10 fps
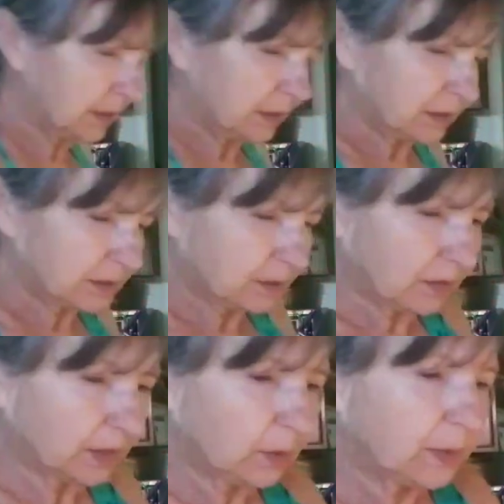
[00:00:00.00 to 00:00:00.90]
there we
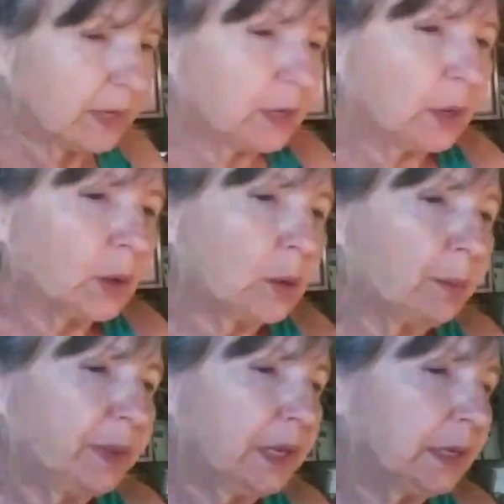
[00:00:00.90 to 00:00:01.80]
go, bean and
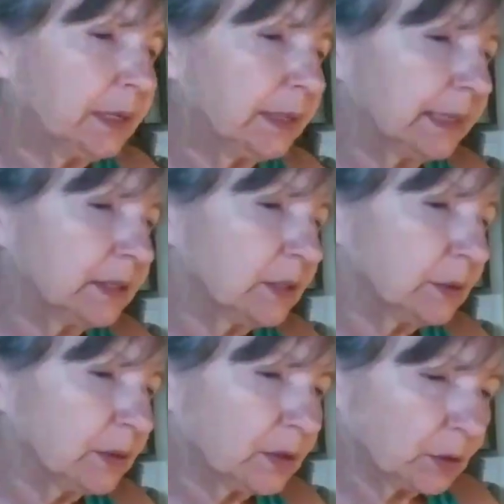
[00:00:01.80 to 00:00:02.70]
lentil soup.
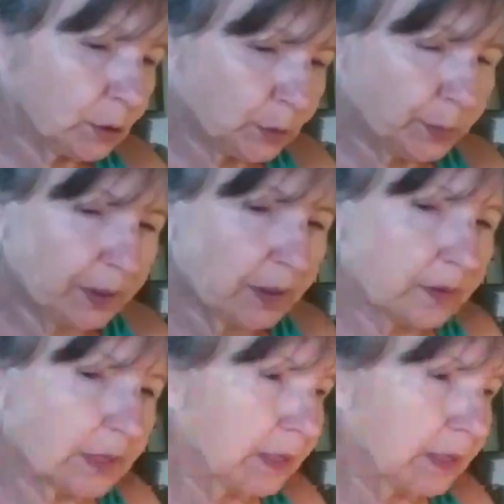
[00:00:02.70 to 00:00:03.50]
And then I'm going to